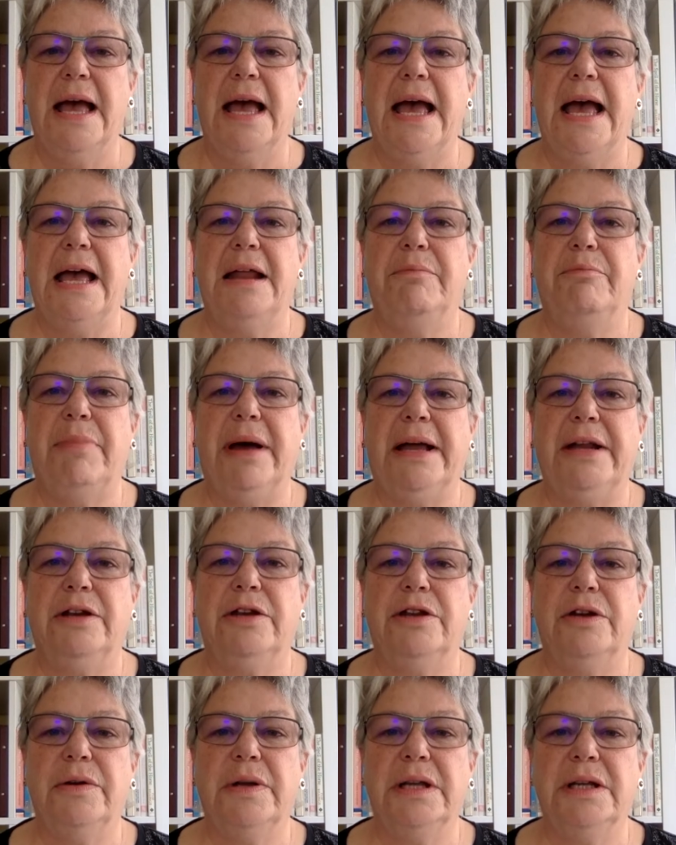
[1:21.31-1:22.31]
and by
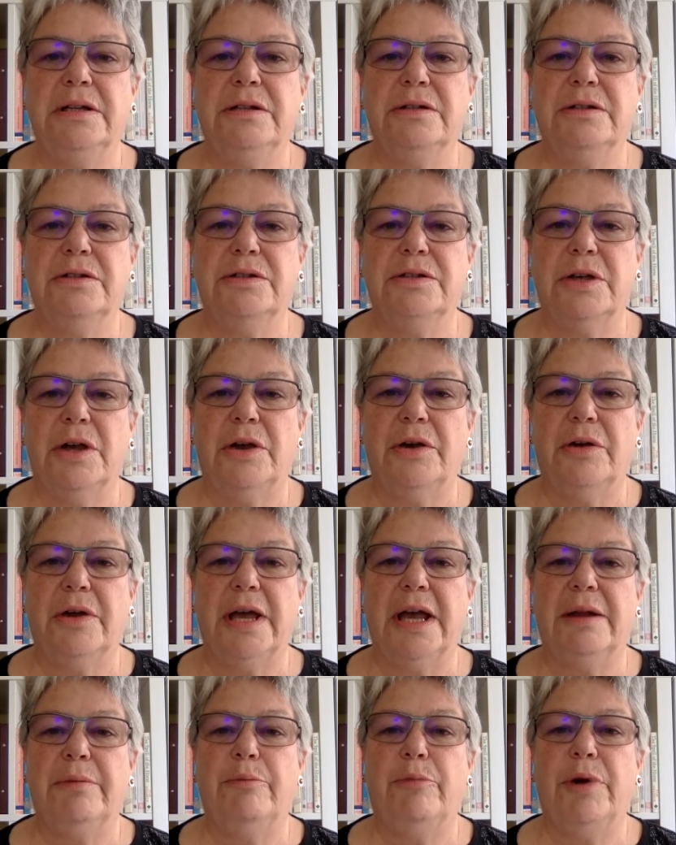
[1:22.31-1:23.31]
doing so
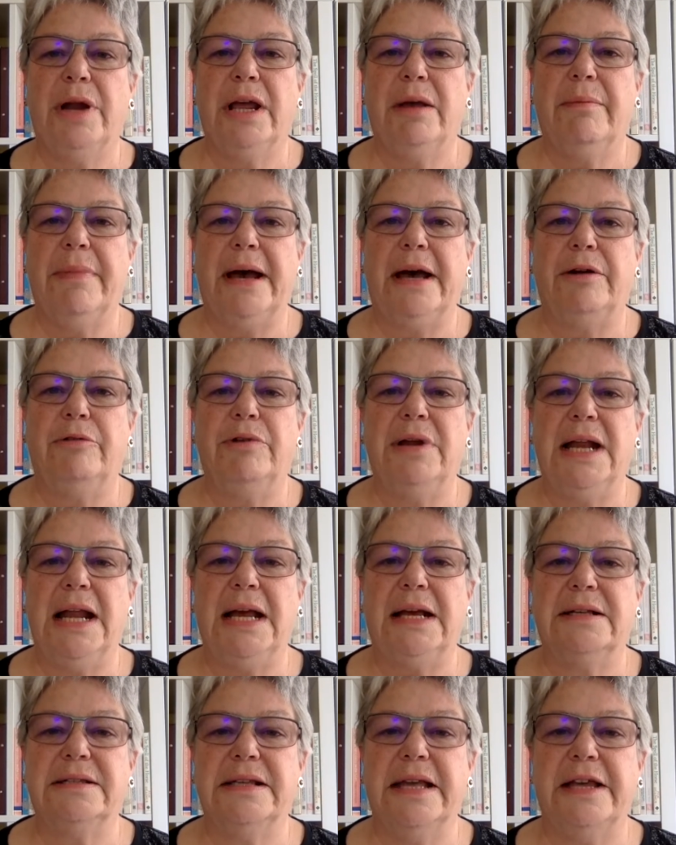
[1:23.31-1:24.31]
can bring about
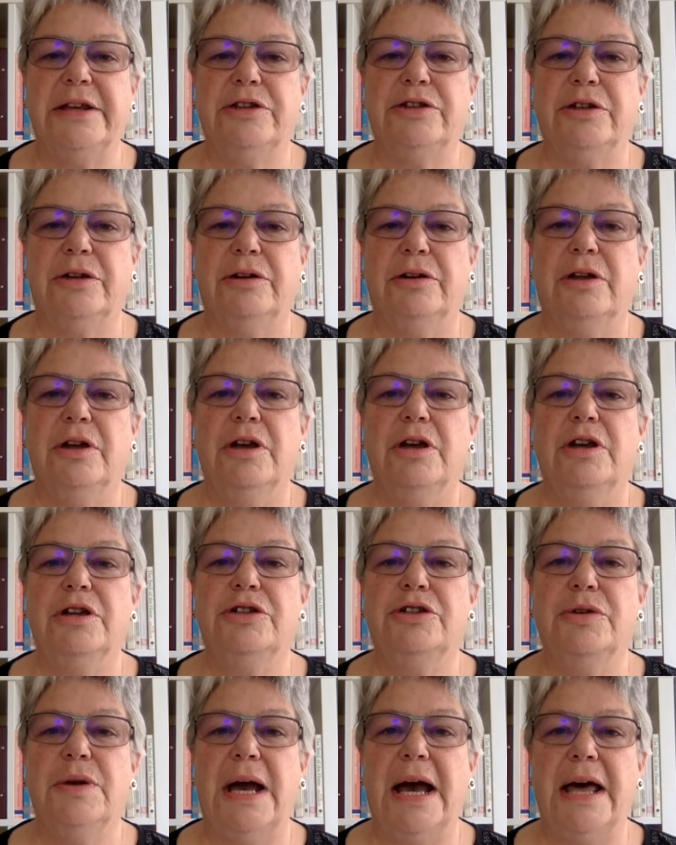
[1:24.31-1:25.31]
relaxation
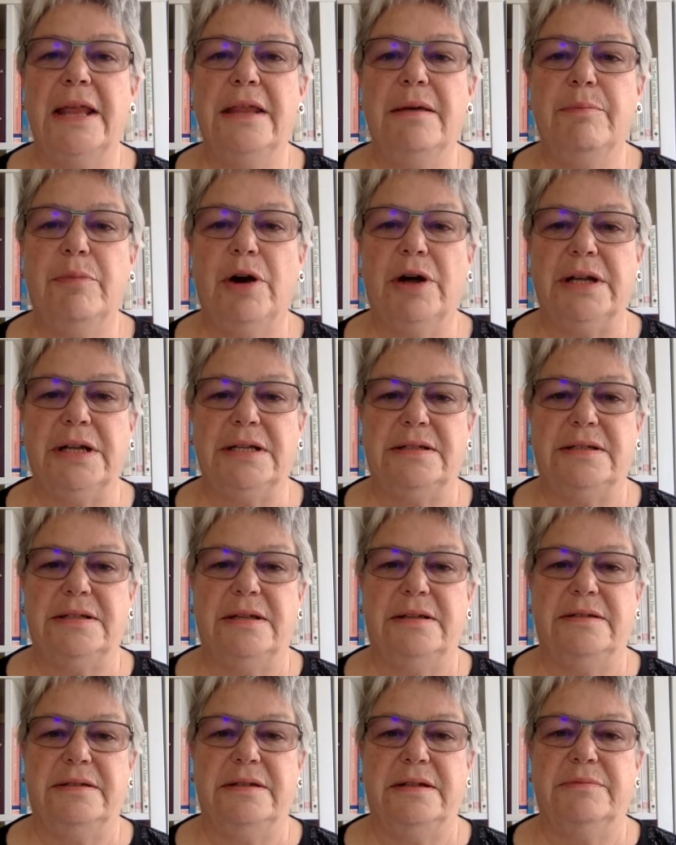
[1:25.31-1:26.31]
to other body
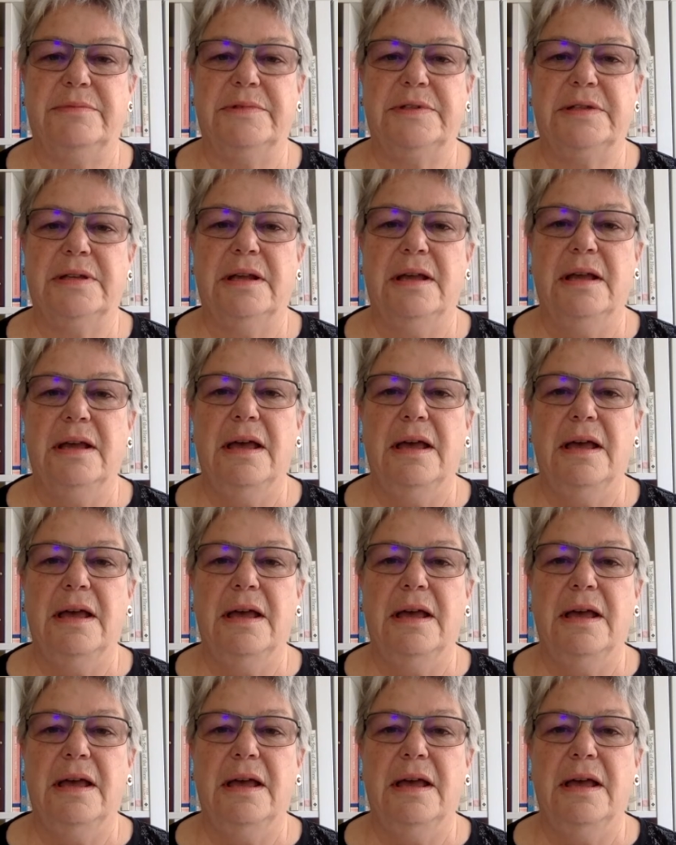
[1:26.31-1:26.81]
systems